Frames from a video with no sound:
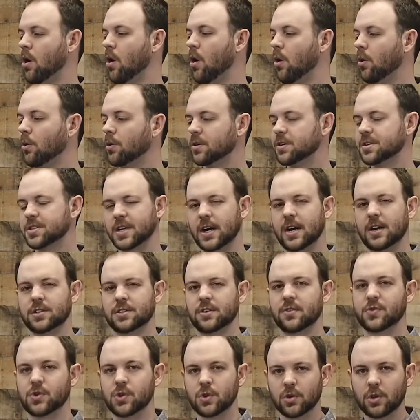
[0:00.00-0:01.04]
Older styles
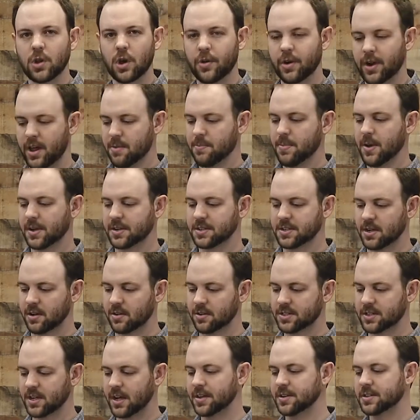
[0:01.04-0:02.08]
of Truglo and Apex gear
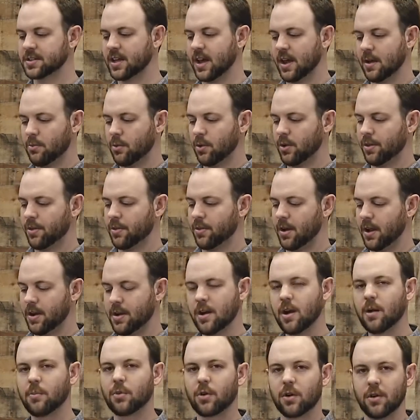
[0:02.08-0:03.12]
sights came with a
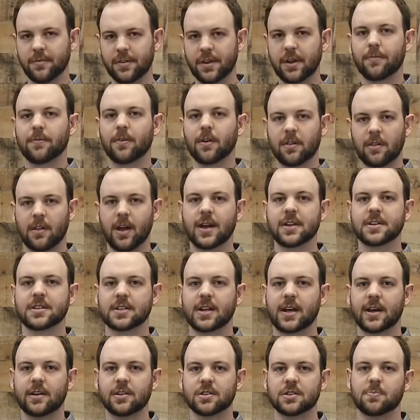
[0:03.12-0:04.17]
number of different light
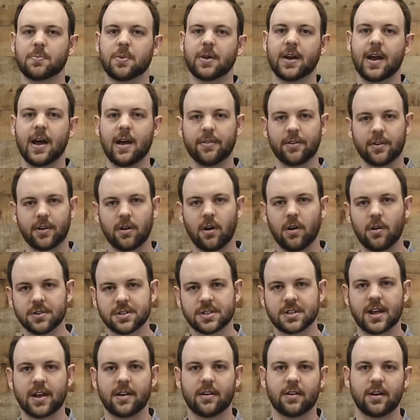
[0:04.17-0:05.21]
styles, but now they're all
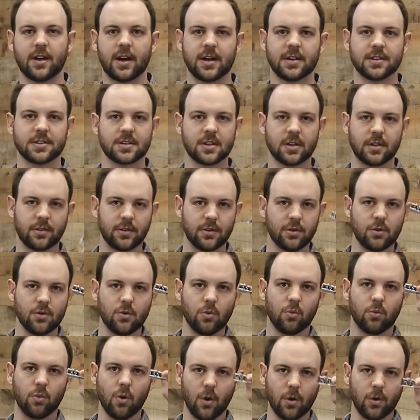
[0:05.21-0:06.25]
standardized to the new
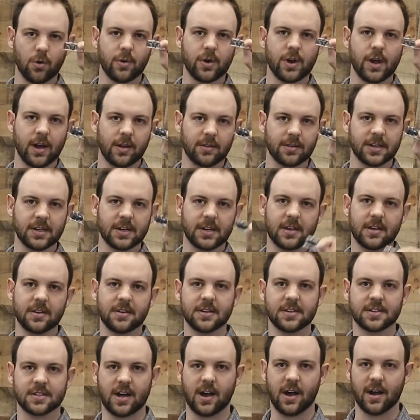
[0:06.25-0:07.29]
Rotary LED
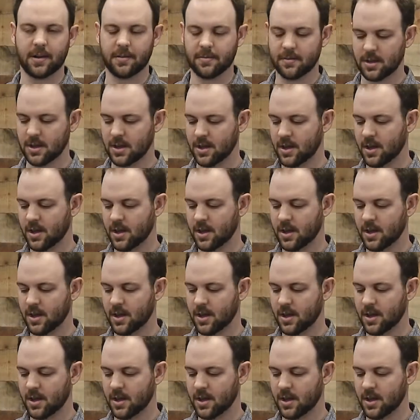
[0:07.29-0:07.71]
design.